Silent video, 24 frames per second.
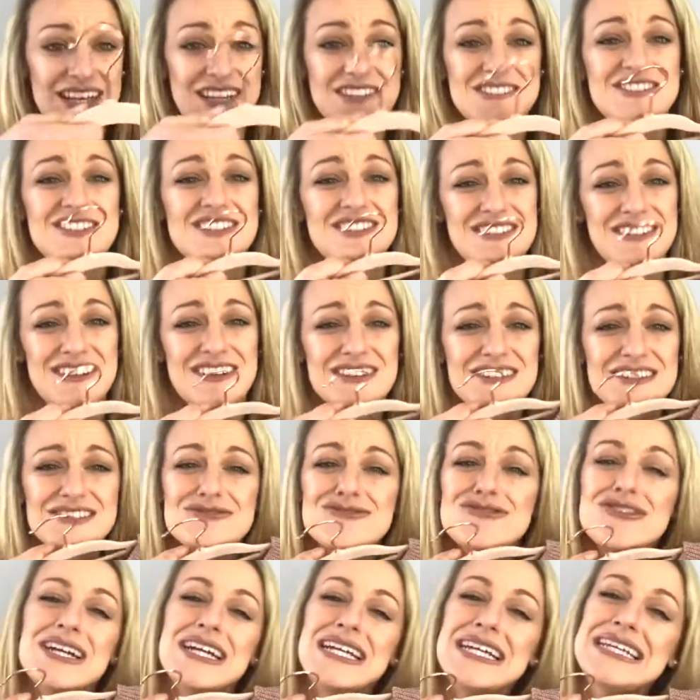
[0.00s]
it just looks
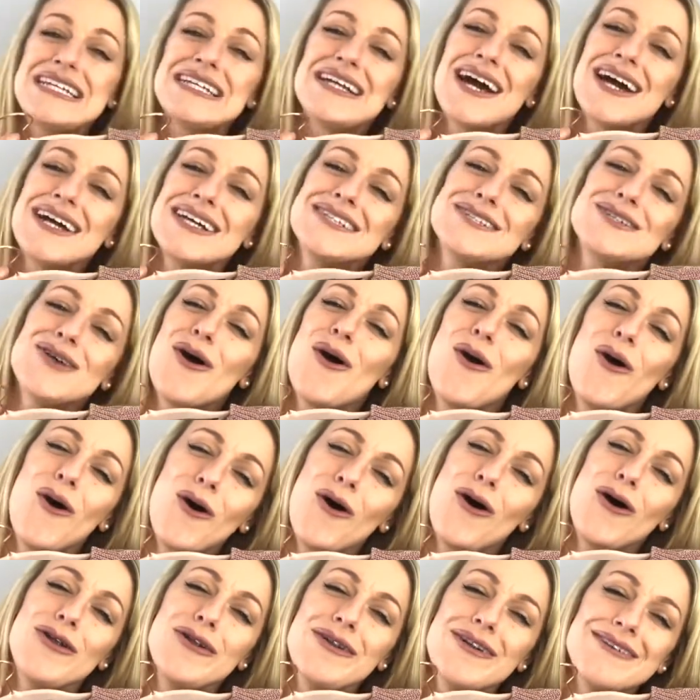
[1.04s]
really nice
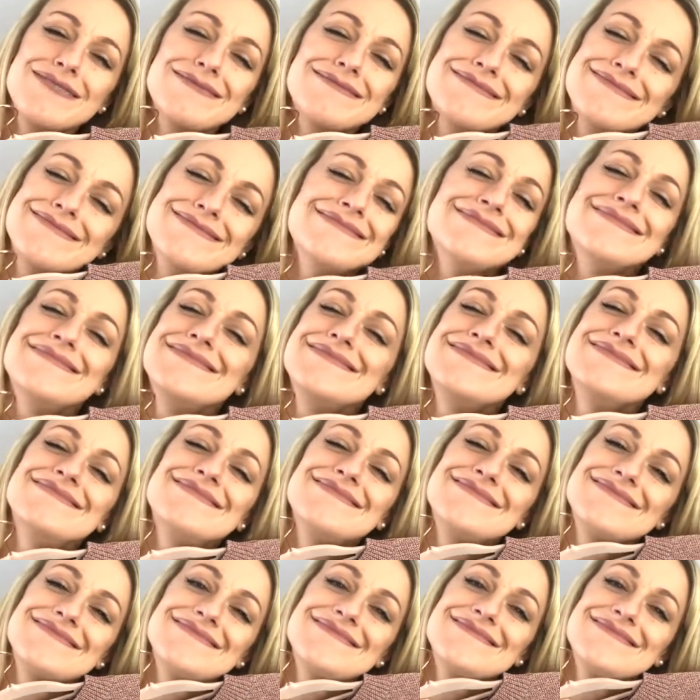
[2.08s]
on.
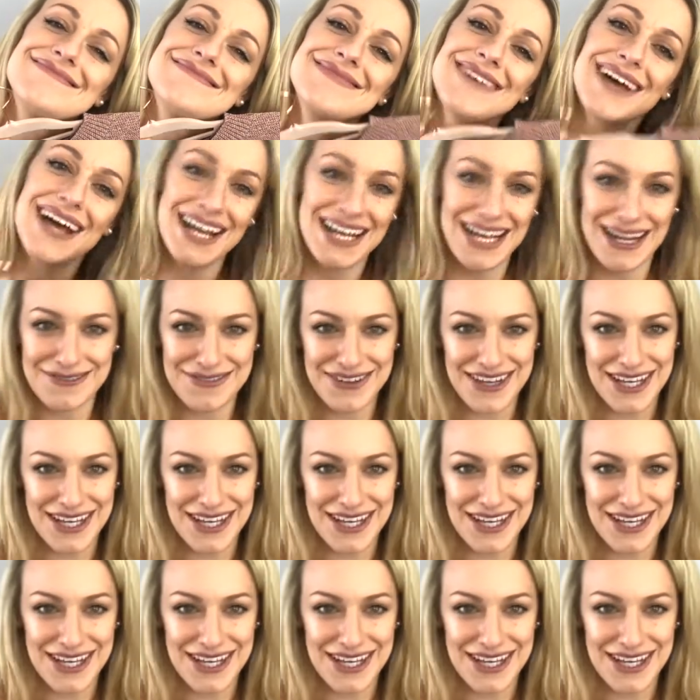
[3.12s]
I love